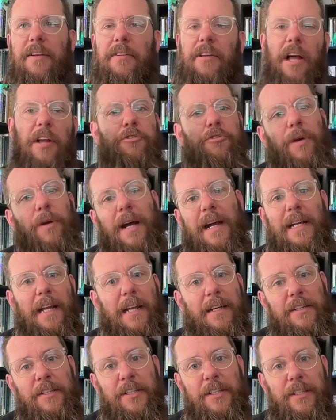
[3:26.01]
try
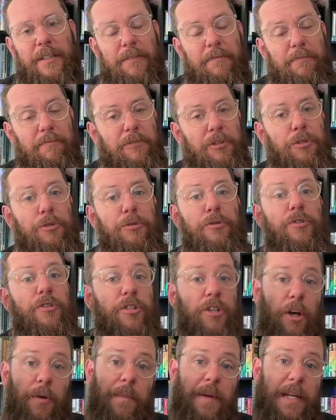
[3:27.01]
not to do
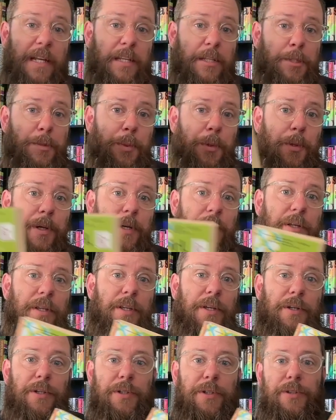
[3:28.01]
so many
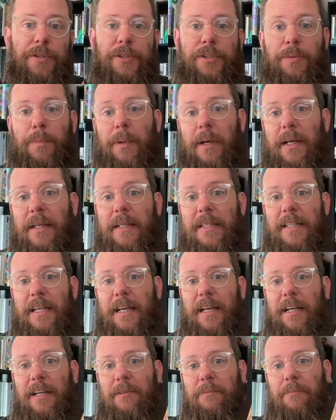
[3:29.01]
spoilers, but
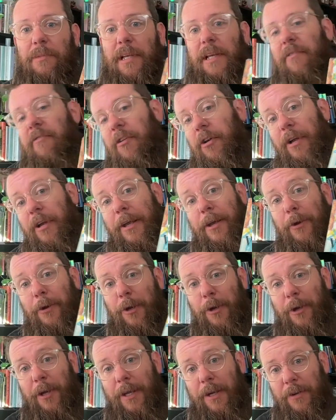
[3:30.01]
if you're here,
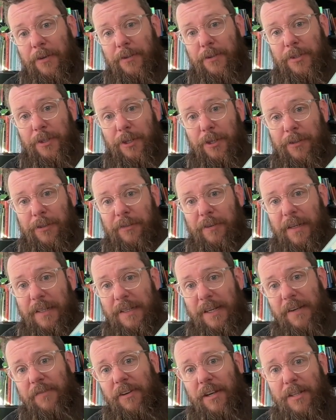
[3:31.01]
you're here. So if I
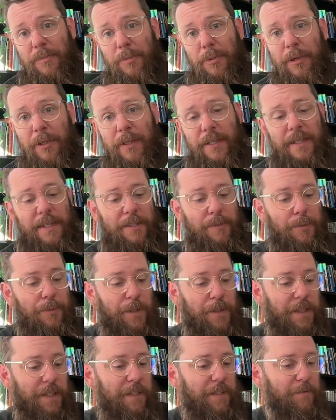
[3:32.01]
spoil it, I
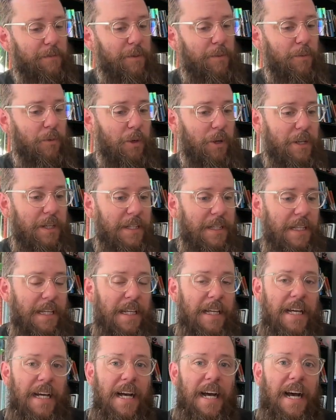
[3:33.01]
spoil it. You've been warned.
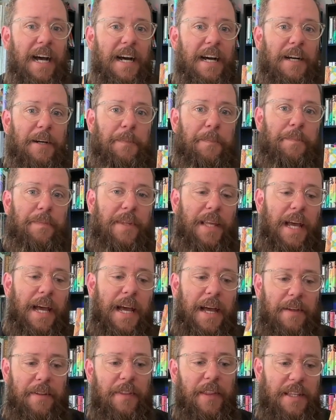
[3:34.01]

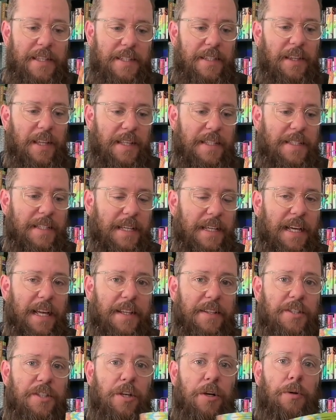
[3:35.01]
And let's dig in.
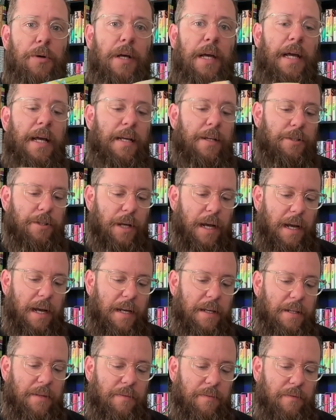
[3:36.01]
So
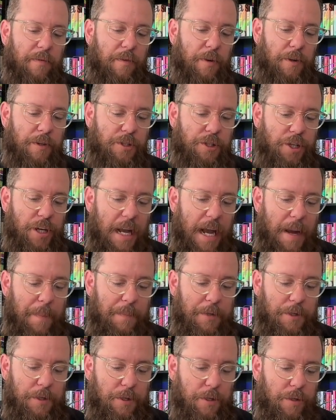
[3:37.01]
for
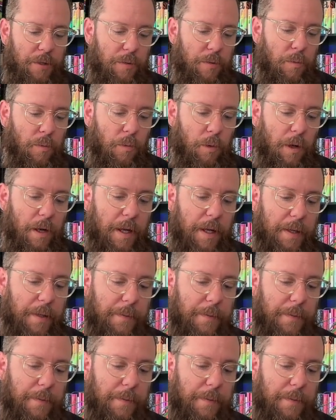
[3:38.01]
chapter 1